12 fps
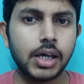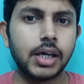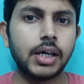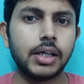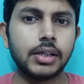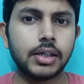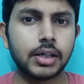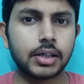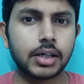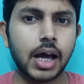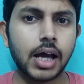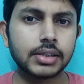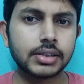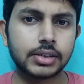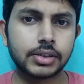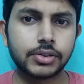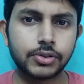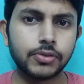In
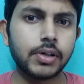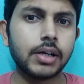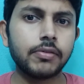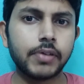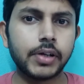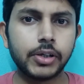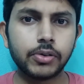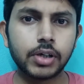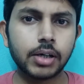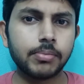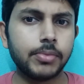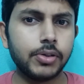class 12, when you come,